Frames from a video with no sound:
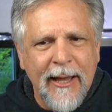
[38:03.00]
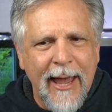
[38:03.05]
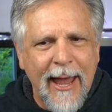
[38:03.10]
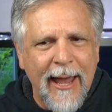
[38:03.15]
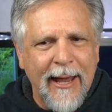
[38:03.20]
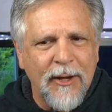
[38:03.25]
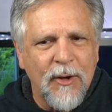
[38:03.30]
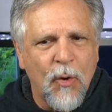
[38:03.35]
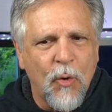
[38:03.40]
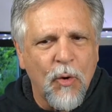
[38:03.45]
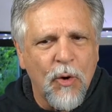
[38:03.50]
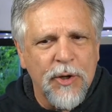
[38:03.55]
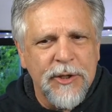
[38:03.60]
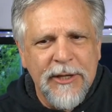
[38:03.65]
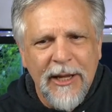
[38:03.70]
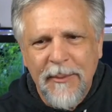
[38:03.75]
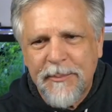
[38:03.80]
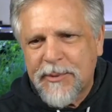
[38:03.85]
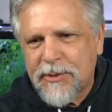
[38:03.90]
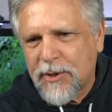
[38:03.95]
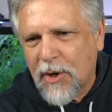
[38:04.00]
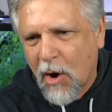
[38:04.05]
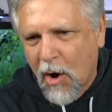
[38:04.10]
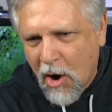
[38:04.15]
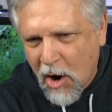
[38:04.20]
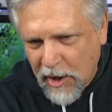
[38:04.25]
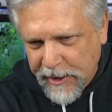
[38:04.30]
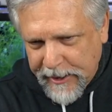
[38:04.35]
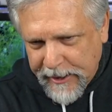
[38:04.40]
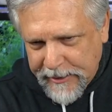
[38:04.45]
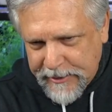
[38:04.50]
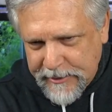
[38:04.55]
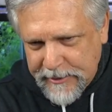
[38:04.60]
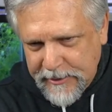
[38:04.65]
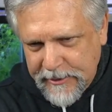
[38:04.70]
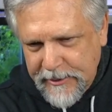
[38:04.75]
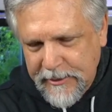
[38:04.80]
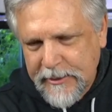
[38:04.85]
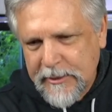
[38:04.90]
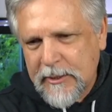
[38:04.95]
and or tips on it?
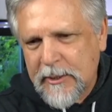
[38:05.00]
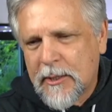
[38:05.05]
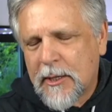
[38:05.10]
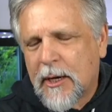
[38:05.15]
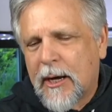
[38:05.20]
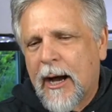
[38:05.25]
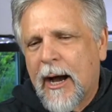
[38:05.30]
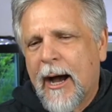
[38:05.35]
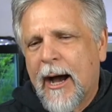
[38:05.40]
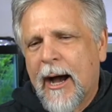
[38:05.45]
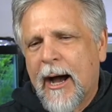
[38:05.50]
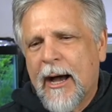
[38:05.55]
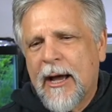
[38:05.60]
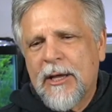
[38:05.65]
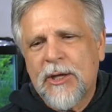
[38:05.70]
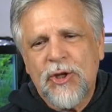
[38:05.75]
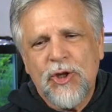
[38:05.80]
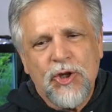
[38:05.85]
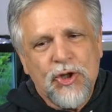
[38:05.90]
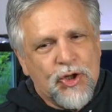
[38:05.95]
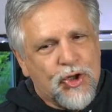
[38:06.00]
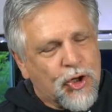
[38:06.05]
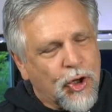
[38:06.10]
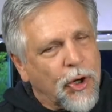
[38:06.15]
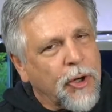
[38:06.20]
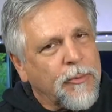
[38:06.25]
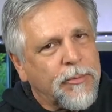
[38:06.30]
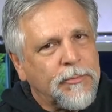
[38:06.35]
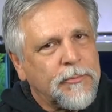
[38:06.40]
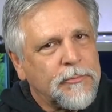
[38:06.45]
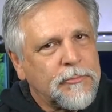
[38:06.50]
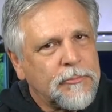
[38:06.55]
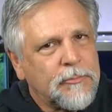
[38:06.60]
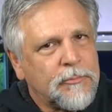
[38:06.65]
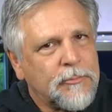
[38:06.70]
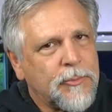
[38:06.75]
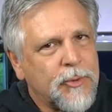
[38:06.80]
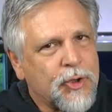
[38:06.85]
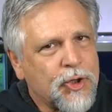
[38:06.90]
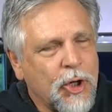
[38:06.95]
Uh, sure,
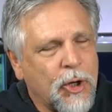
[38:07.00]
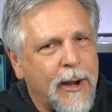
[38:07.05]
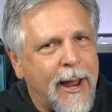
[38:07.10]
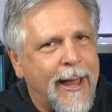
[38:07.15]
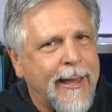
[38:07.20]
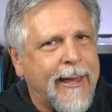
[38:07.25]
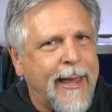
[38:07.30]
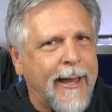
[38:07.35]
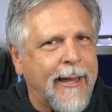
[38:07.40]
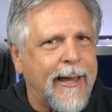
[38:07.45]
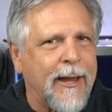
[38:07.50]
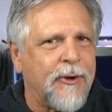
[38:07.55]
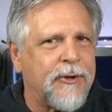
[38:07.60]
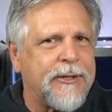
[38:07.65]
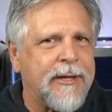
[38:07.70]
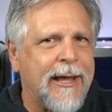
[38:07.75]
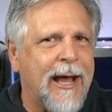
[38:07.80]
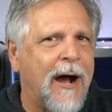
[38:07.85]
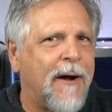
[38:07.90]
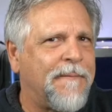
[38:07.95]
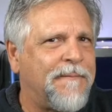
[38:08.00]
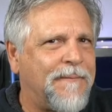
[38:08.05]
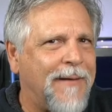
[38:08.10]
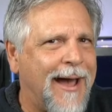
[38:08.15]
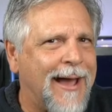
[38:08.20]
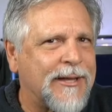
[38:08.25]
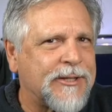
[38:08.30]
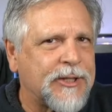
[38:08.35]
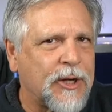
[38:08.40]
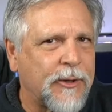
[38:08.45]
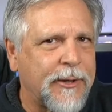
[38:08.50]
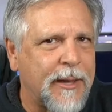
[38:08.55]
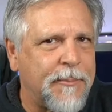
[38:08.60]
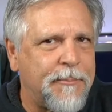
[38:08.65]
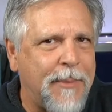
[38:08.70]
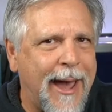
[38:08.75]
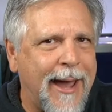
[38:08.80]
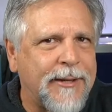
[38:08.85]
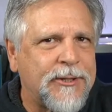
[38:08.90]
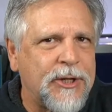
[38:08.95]
sure. I can't guarantee how fast I'll get
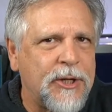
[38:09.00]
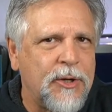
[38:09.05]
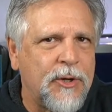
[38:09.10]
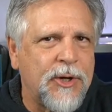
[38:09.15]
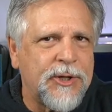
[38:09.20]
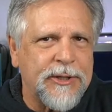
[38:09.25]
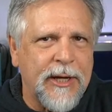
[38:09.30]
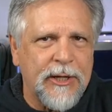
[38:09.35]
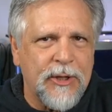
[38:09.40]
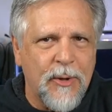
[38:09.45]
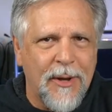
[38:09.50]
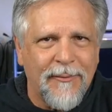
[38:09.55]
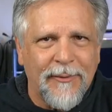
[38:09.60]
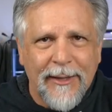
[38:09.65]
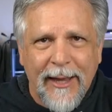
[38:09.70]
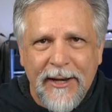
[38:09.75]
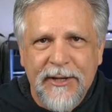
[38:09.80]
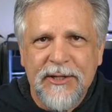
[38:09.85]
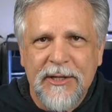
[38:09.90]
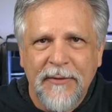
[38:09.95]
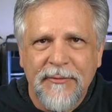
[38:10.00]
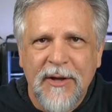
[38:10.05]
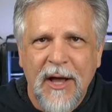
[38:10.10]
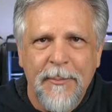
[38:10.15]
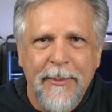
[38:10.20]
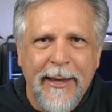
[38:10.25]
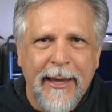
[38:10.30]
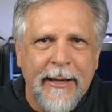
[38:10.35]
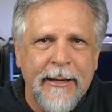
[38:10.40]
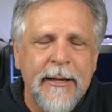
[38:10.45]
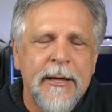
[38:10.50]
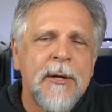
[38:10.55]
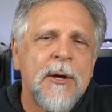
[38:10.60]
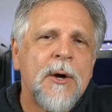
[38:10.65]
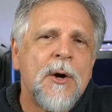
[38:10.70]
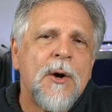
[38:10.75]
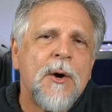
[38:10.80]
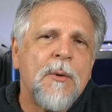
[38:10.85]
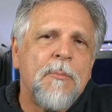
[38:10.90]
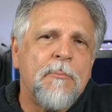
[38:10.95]
back to you because I do have a lot of stuff coming in,
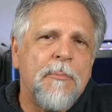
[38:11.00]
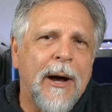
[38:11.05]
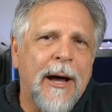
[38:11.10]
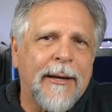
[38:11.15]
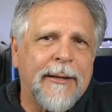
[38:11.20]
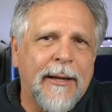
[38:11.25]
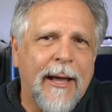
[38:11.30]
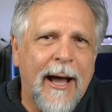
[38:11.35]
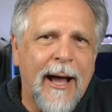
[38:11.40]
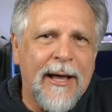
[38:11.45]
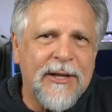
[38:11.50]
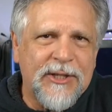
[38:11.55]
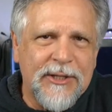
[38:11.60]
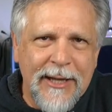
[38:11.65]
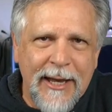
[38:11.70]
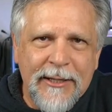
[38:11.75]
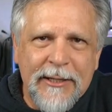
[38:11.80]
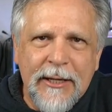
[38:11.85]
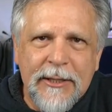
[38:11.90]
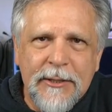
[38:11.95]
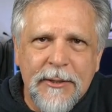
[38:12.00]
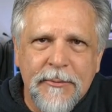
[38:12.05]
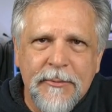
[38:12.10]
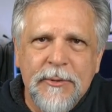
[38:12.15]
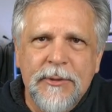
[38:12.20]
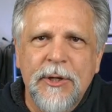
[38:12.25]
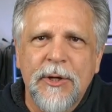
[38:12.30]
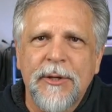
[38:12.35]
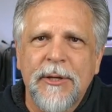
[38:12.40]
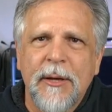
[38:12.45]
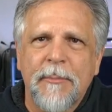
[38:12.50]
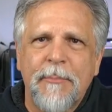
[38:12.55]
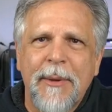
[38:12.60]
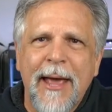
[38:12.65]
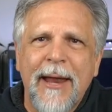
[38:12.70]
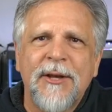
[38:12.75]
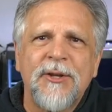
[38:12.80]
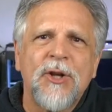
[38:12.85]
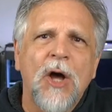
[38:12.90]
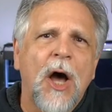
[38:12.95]
but uh, send it to the
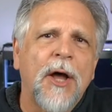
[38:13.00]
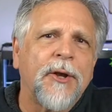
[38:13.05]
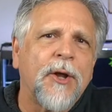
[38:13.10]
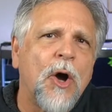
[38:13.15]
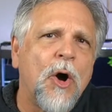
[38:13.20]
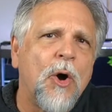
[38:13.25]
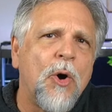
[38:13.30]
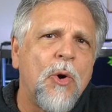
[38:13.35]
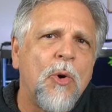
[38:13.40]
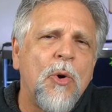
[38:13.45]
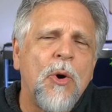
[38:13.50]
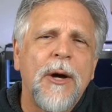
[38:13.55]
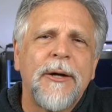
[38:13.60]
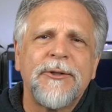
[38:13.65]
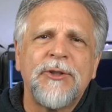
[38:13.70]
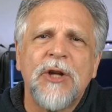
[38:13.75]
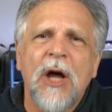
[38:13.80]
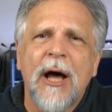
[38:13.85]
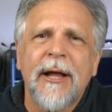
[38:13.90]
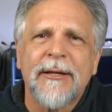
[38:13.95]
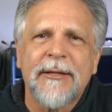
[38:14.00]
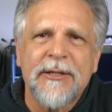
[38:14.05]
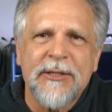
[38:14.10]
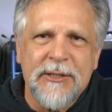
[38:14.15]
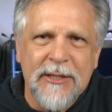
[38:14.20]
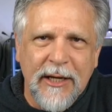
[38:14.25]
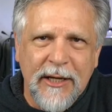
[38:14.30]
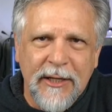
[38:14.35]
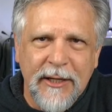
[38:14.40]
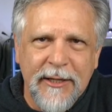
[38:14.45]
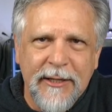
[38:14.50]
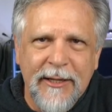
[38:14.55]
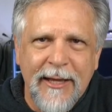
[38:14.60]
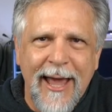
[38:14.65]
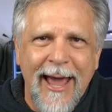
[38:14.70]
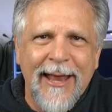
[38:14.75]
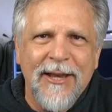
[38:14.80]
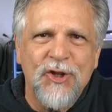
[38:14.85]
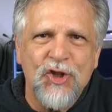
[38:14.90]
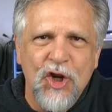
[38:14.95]
ben.o.cichlid
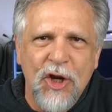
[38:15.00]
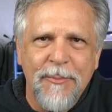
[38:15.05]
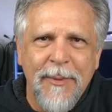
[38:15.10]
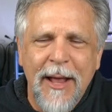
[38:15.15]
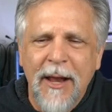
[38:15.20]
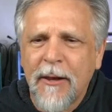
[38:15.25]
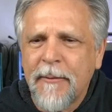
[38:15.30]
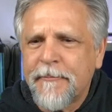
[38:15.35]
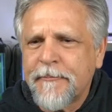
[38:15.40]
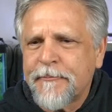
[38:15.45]
at gmail